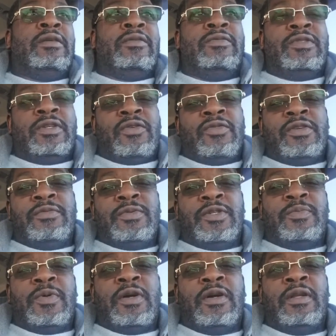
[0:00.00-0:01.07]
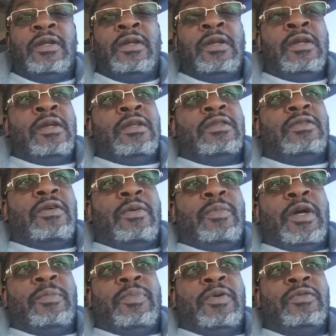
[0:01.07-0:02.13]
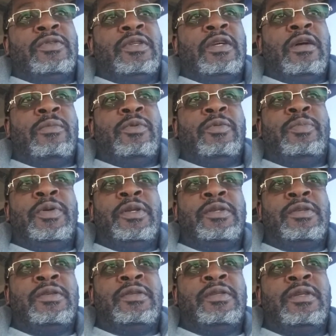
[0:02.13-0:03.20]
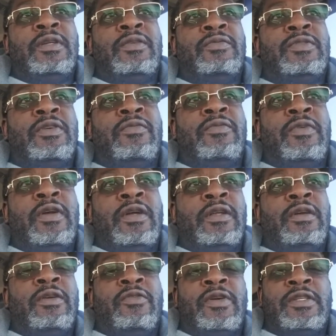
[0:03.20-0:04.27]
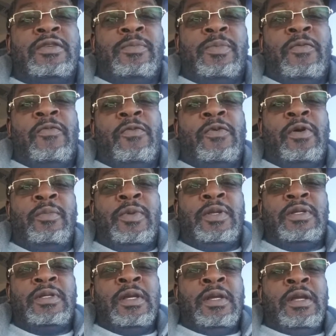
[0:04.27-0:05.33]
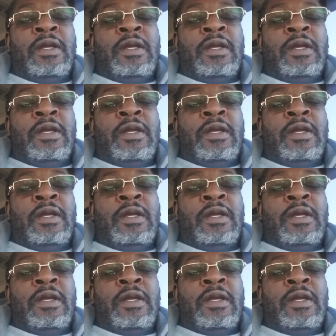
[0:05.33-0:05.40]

It was a Christmas party, so I might post a couple of pictures. It was over at Aggressive Performance.